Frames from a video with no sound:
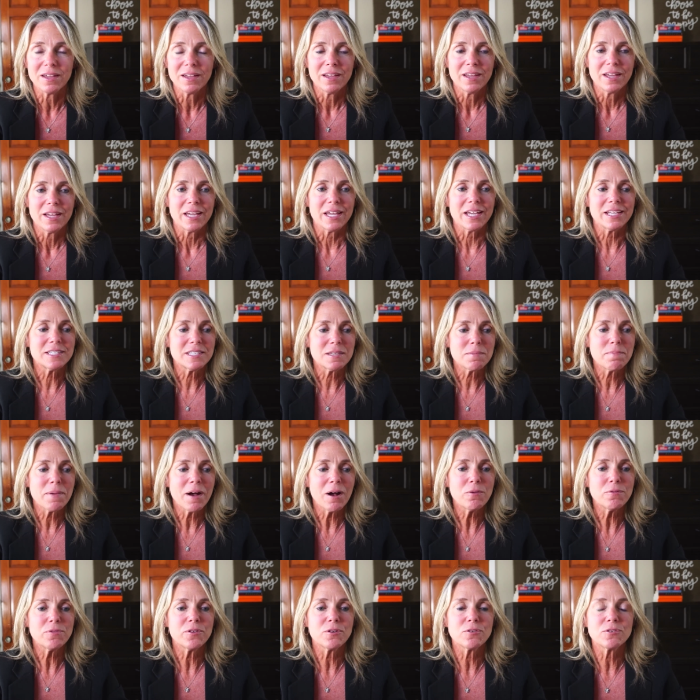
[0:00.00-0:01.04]
It's
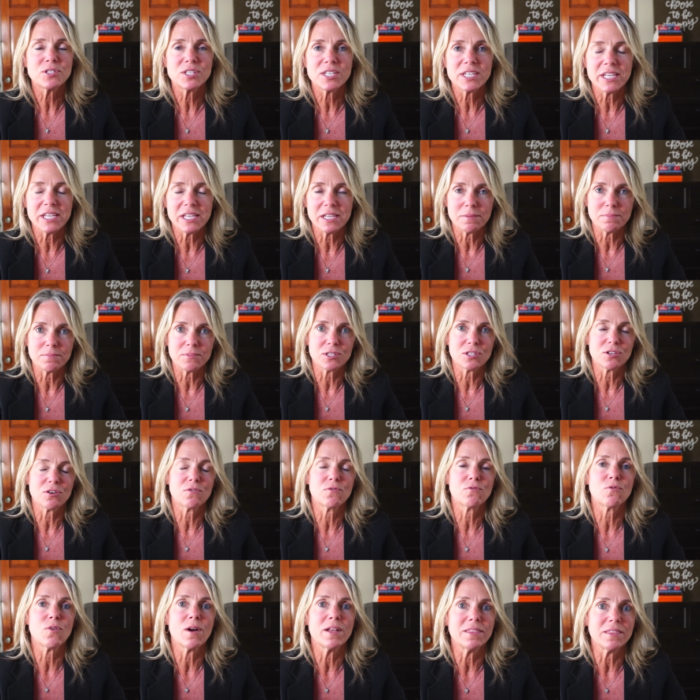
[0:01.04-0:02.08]
about their teams, their
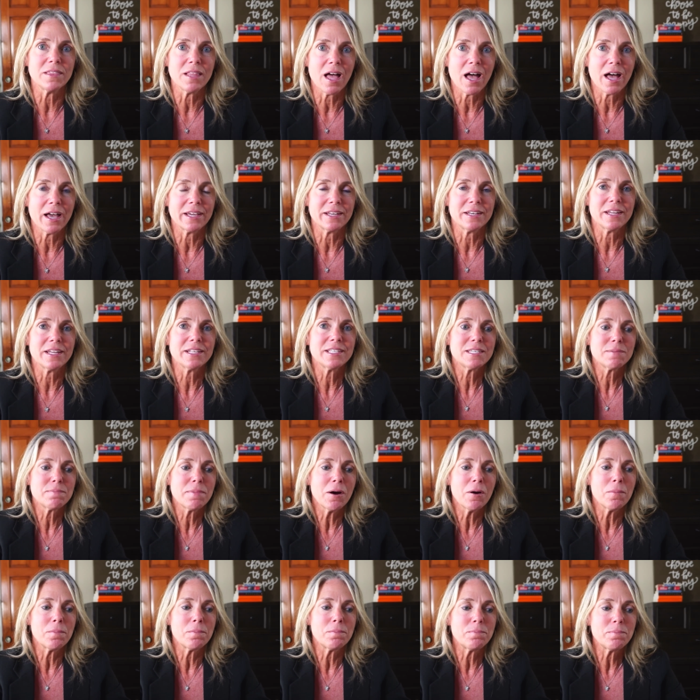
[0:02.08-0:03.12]
front line. It's
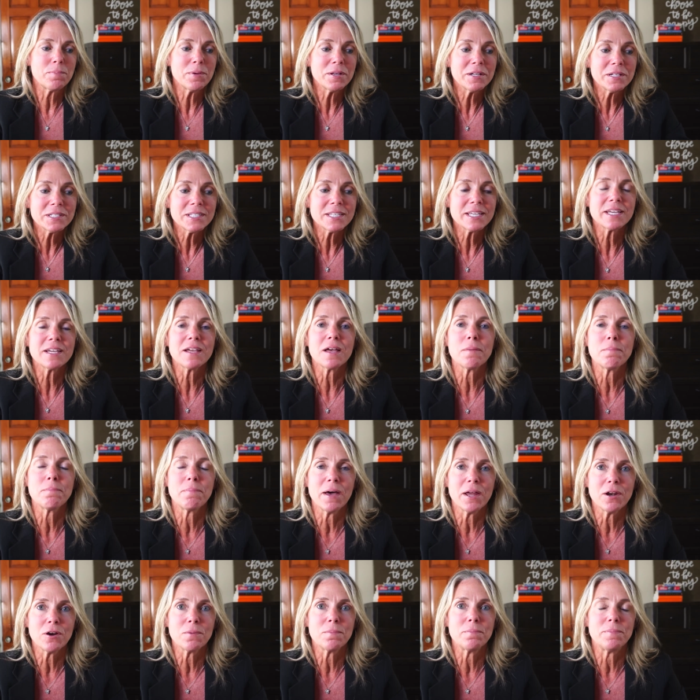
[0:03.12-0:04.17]
about building a
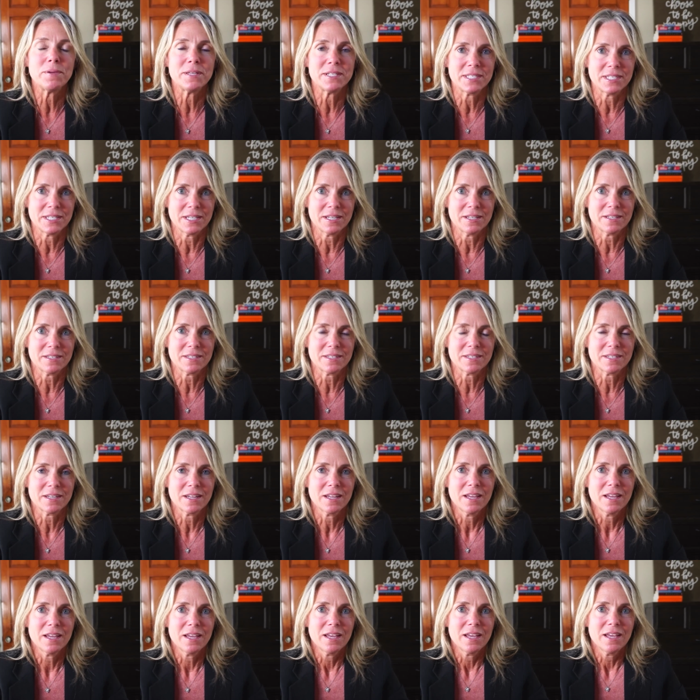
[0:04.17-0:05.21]
better business.
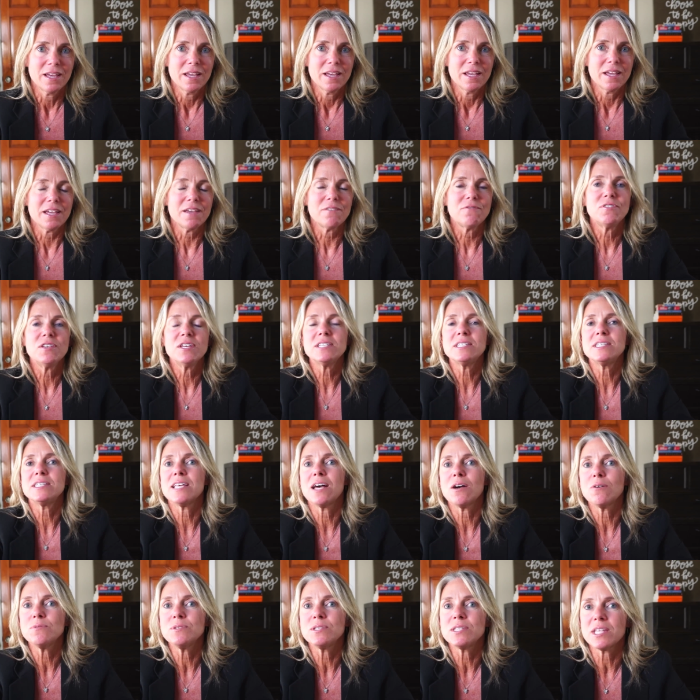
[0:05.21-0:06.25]
If this
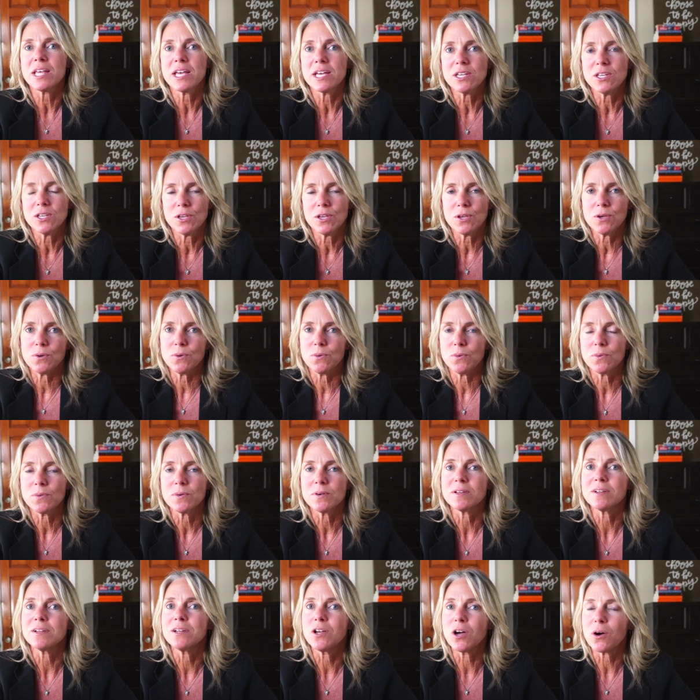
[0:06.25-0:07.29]
sounds like you,
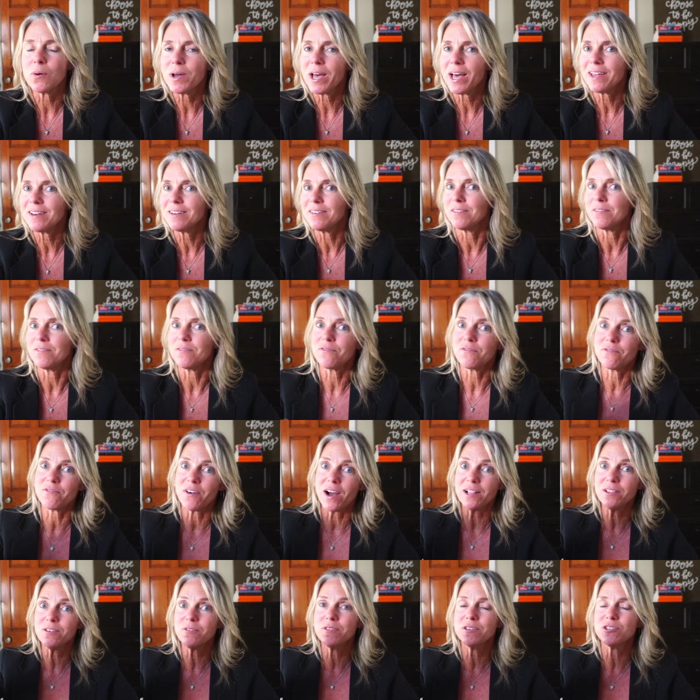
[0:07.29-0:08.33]
go ahead and
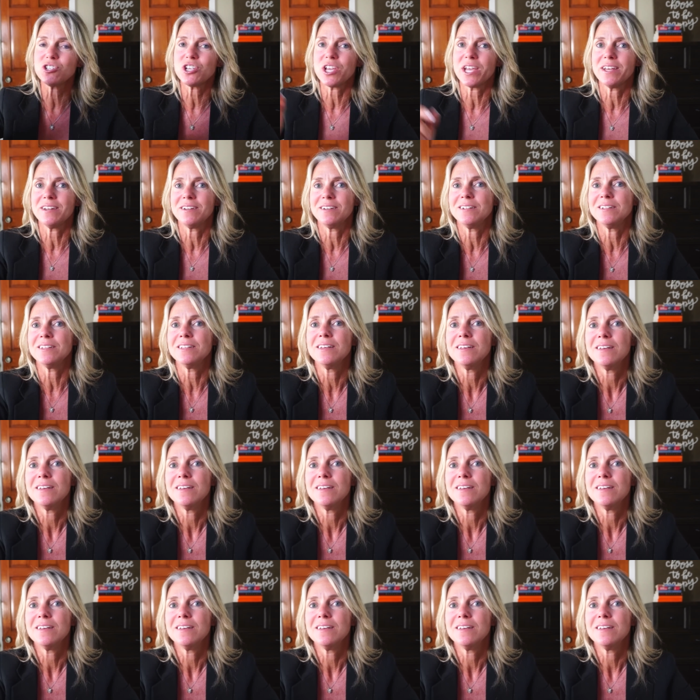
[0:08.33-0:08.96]
follow the channel